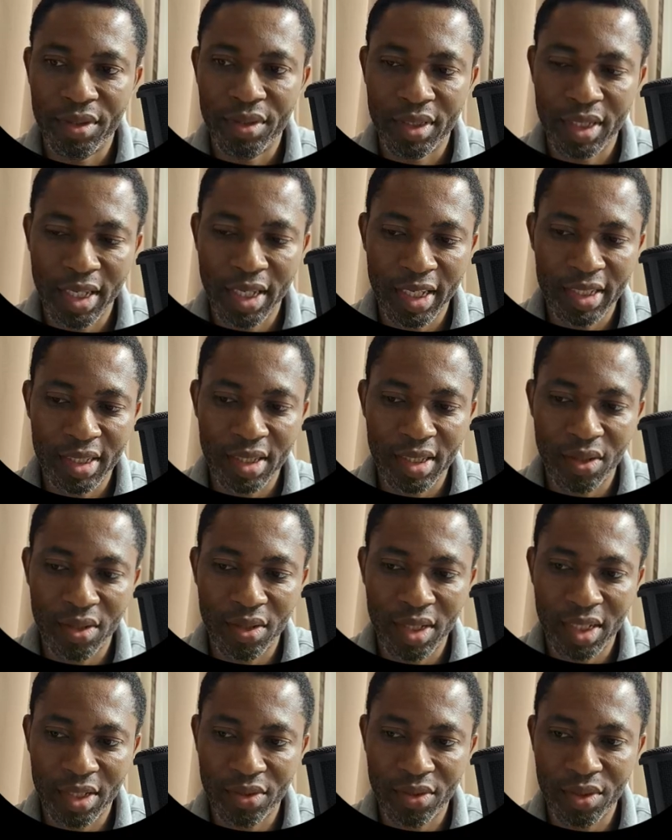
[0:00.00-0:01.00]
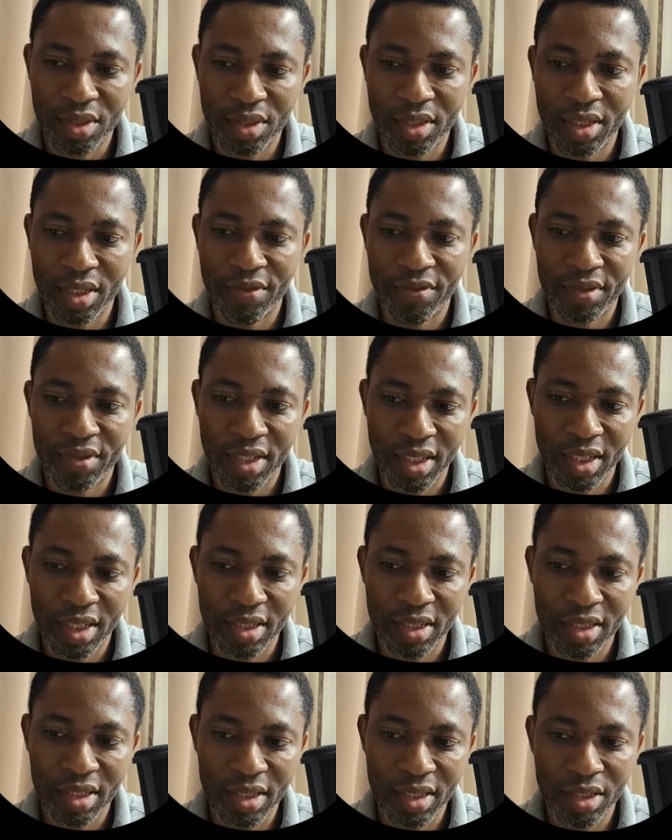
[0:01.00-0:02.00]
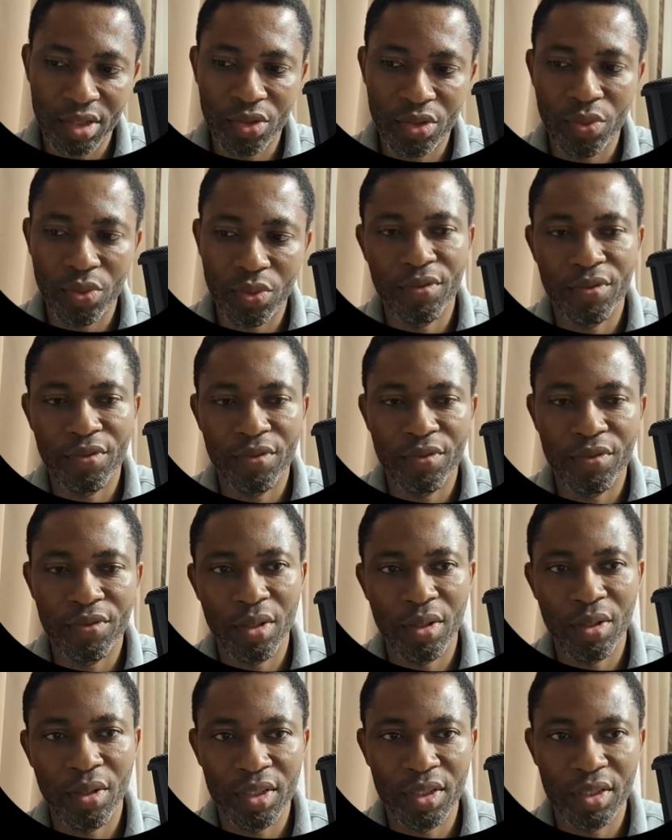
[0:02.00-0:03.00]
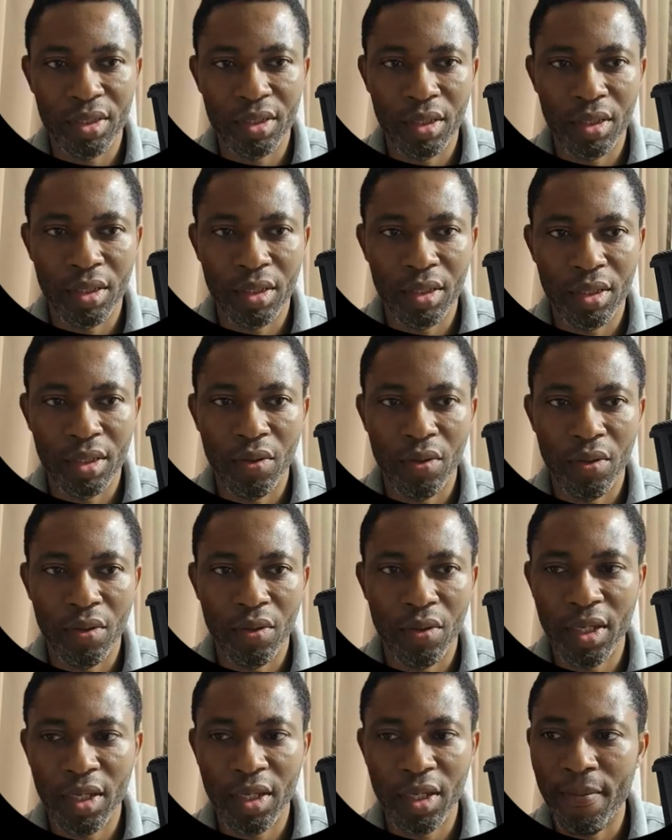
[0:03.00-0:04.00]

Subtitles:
test underscore df, test d12, all of this. Okay,